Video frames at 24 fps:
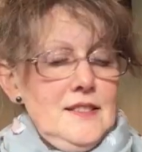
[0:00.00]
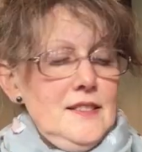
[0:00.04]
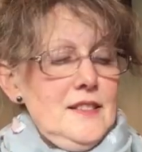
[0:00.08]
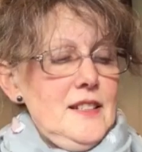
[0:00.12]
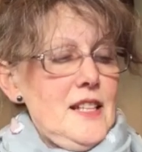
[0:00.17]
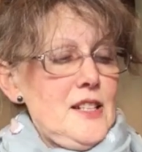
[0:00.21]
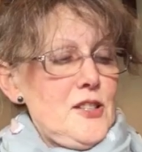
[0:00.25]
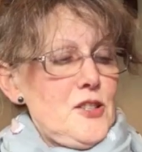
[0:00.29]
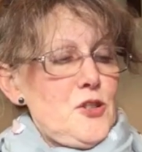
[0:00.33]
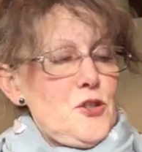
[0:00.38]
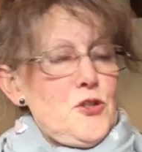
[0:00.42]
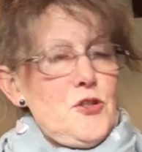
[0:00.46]

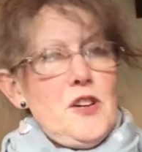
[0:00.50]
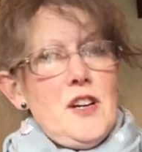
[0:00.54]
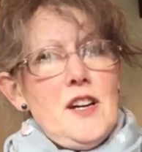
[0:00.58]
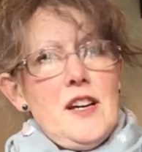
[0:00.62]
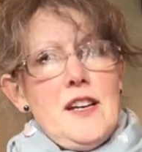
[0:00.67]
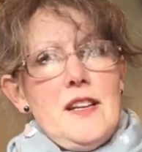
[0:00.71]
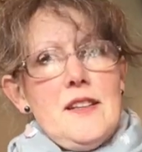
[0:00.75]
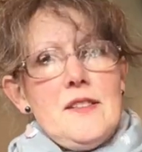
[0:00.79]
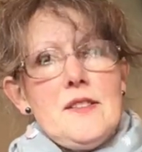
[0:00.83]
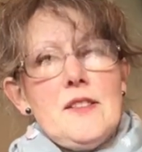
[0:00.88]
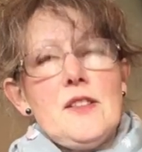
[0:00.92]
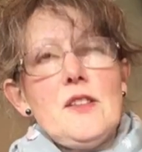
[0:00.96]
Let's try
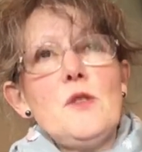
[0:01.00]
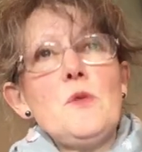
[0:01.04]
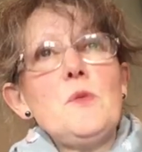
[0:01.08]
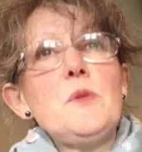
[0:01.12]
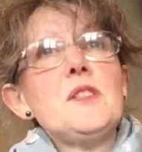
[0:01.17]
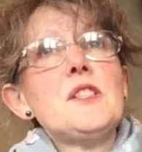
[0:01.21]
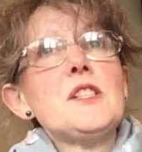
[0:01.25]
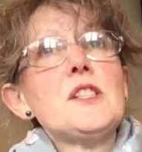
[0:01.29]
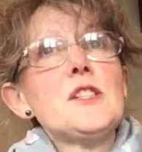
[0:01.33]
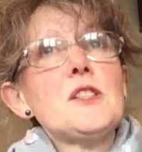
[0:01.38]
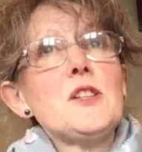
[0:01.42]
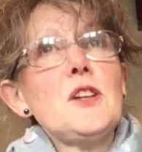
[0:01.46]
it. So we
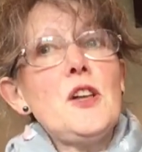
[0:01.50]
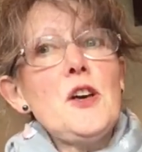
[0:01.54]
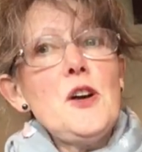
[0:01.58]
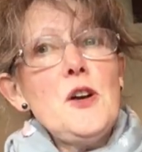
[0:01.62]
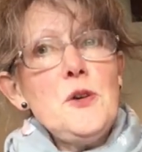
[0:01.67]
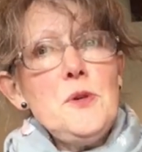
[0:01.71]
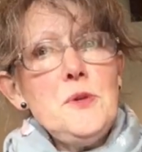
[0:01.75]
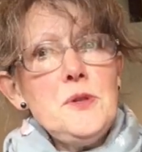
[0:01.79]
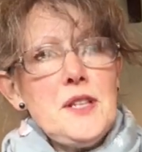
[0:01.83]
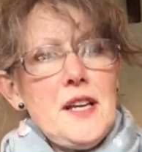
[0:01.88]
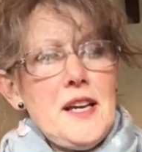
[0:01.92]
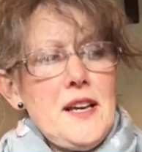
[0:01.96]

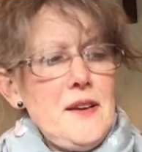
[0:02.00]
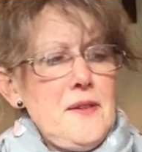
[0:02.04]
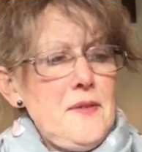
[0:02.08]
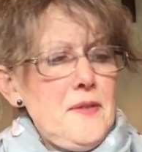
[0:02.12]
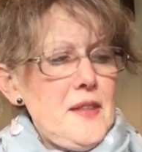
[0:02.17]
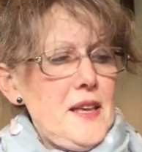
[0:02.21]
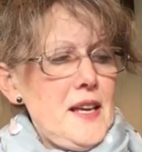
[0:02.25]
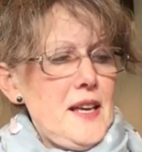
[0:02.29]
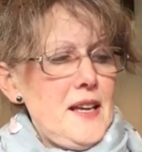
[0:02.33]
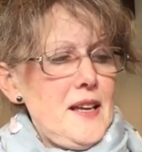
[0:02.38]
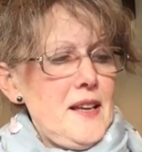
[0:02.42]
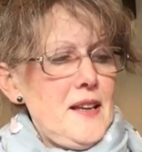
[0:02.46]
slow down
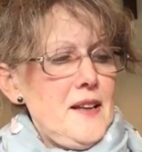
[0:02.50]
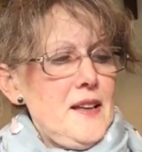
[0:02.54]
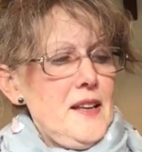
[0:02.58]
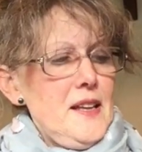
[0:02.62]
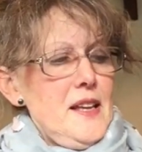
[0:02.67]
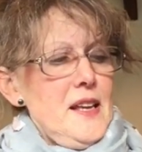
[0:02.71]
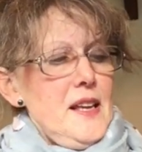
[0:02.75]
there.